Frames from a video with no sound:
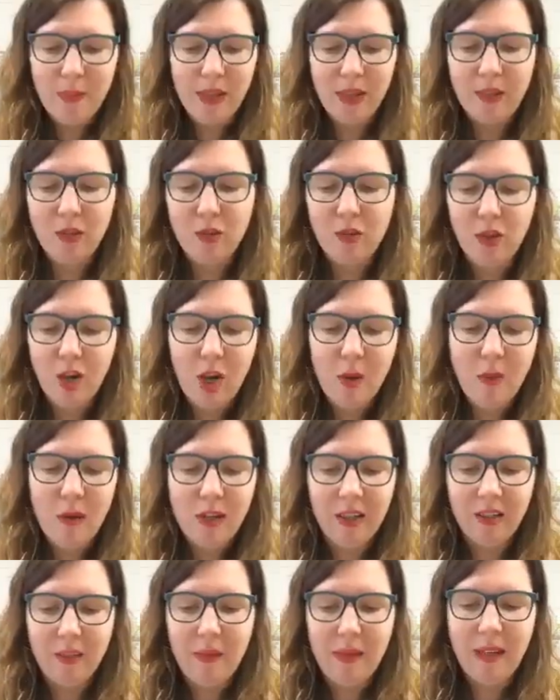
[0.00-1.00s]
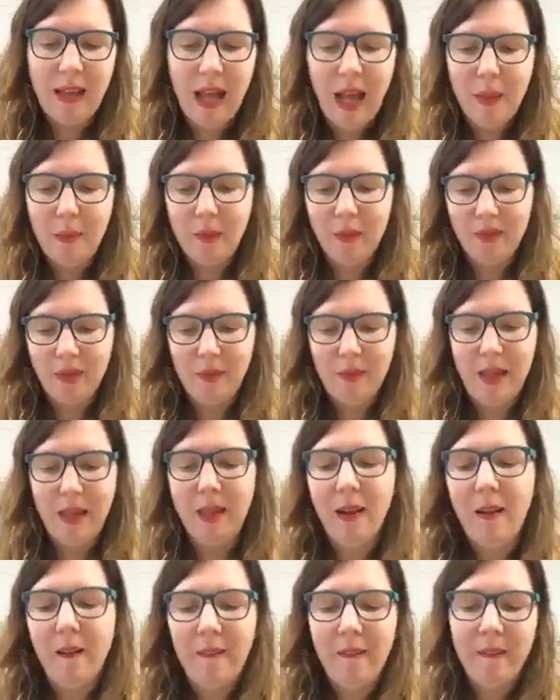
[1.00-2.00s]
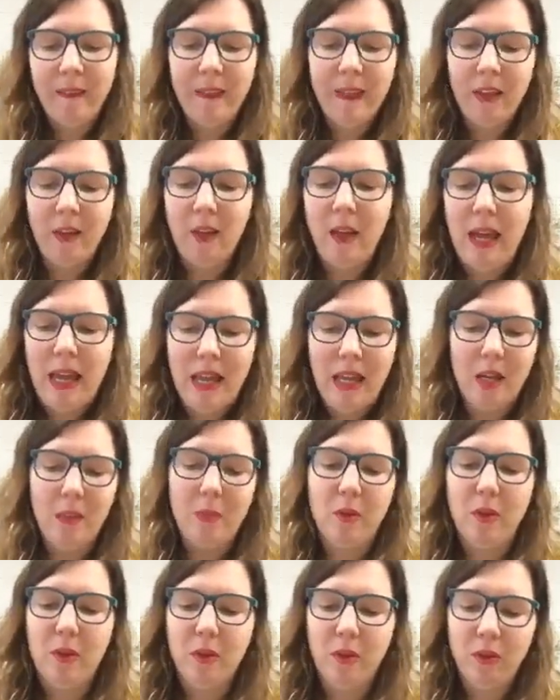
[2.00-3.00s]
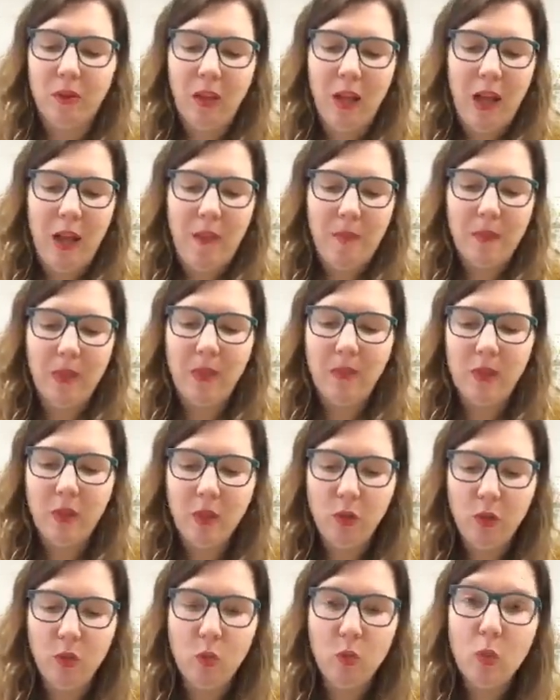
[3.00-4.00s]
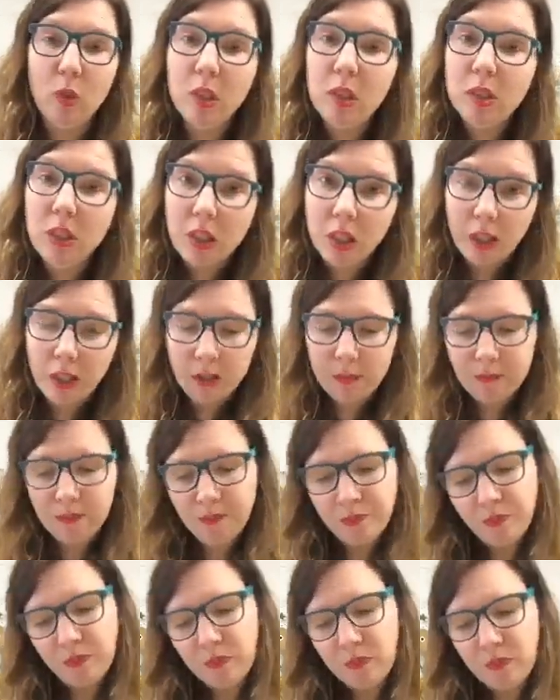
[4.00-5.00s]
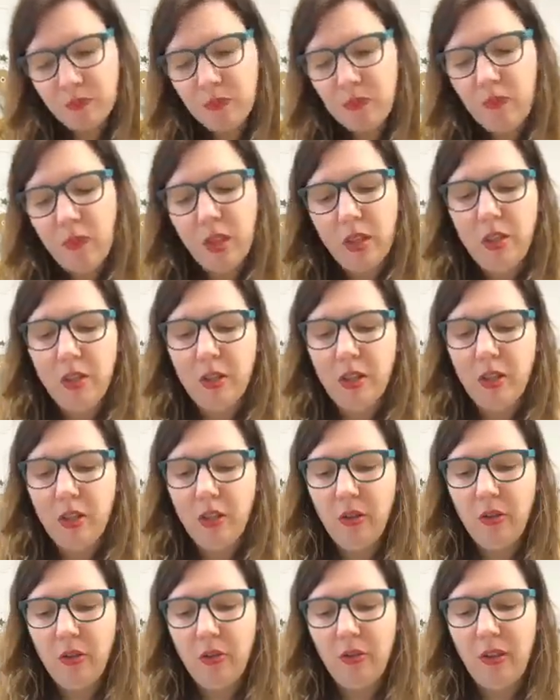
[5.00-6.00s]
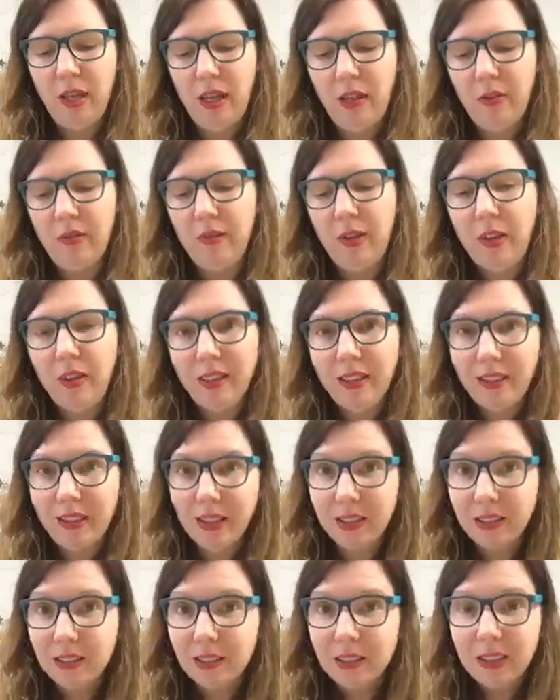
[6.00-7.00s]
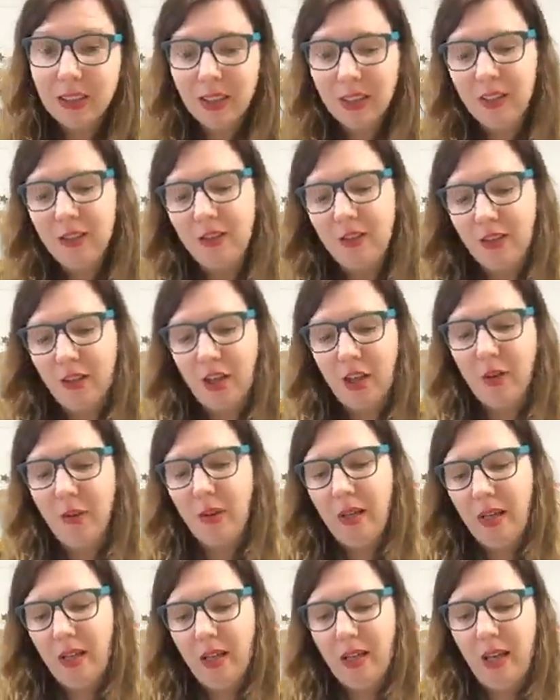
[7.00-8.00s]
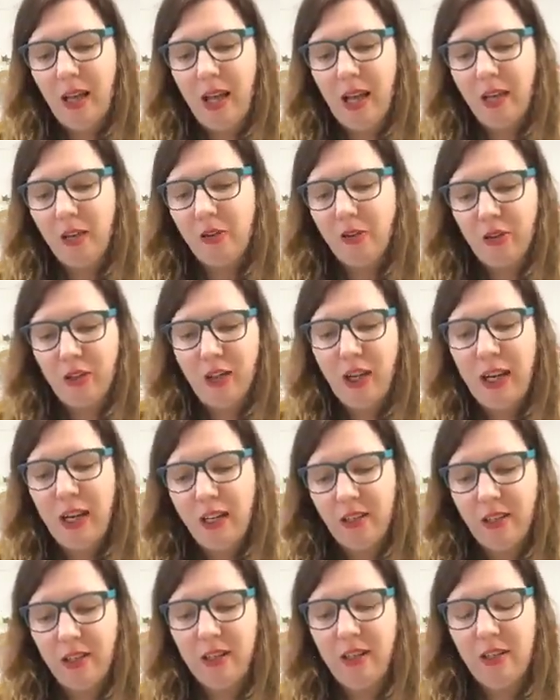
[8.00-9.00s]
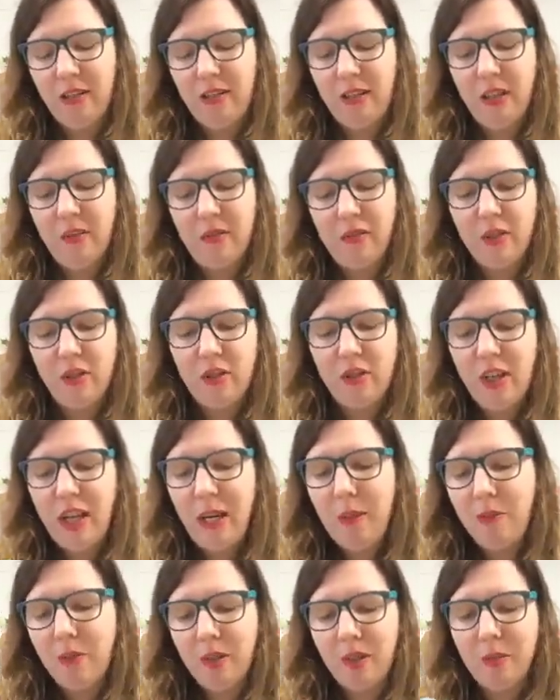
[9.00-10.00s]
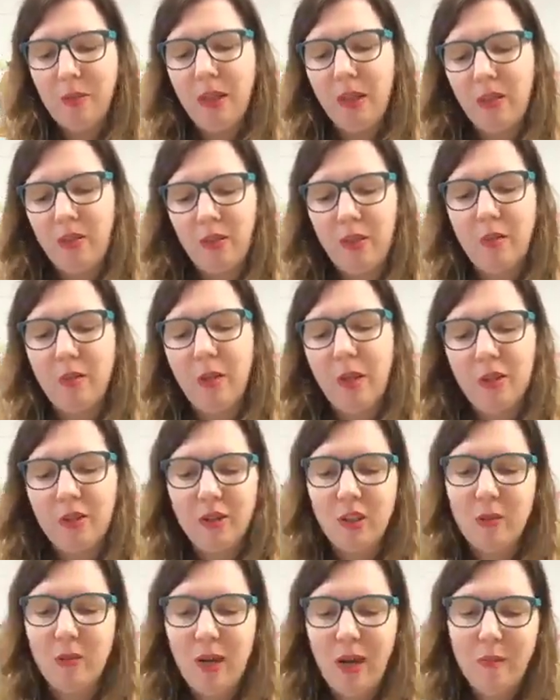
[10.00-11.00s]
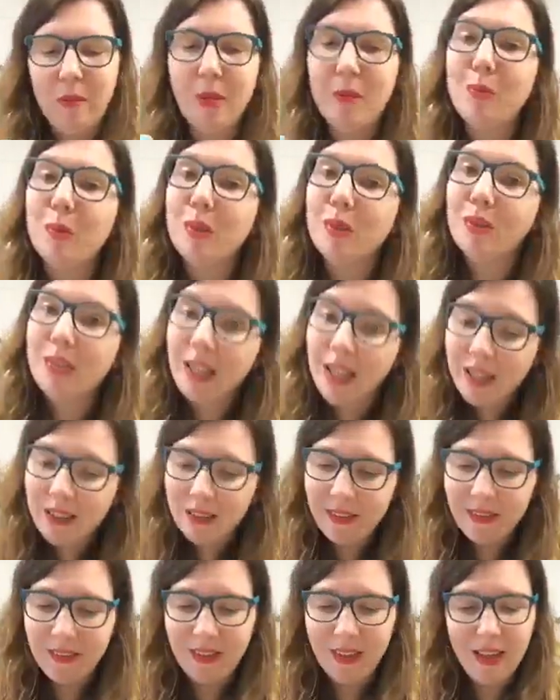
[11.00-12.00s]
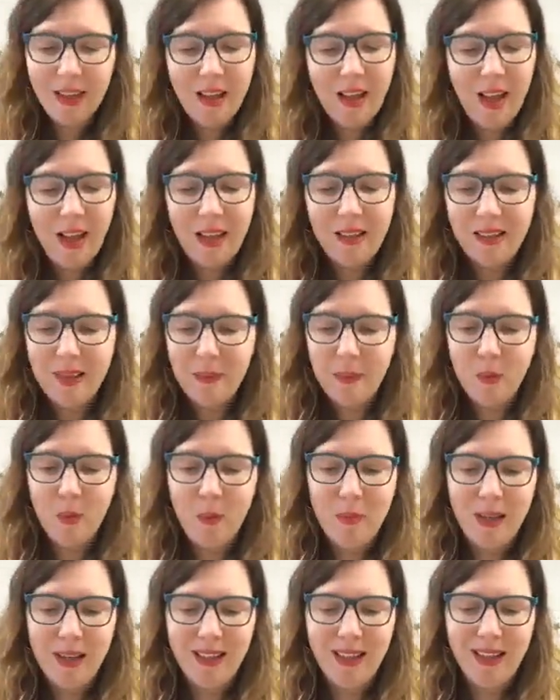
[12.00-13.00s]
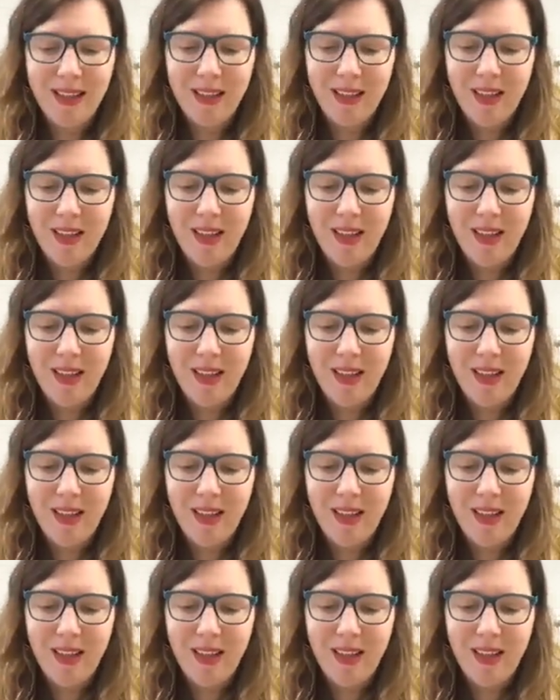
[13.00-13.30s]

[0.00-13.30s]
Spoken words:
make strawberries, they make apples, they make little animals. If you use wool yarn, you can use a felting needle to go in and create different shapes. You can make certain parts of your pom-pom more dense. I've seen people make like